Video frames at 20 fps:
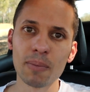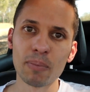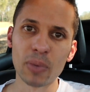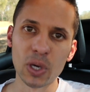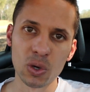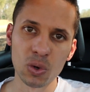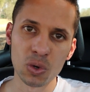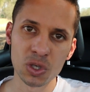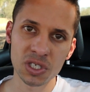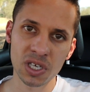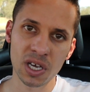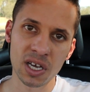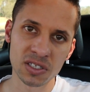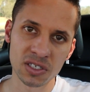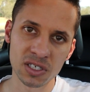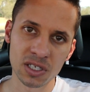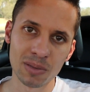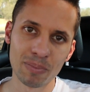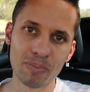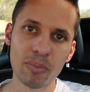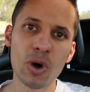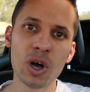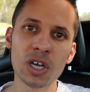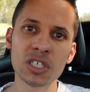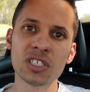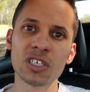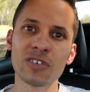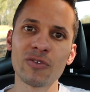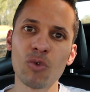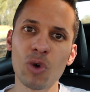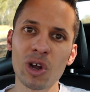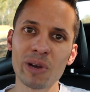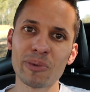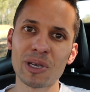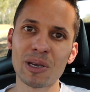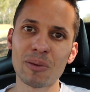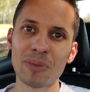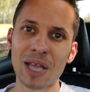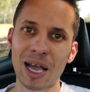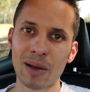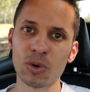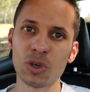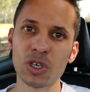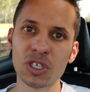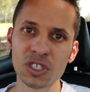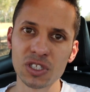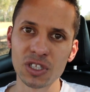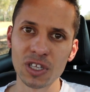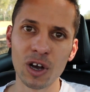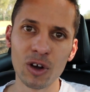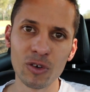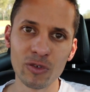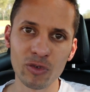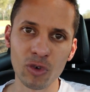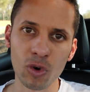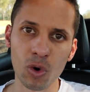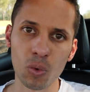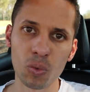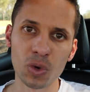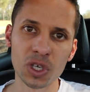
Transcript: because it's a departure for what BMW is known for,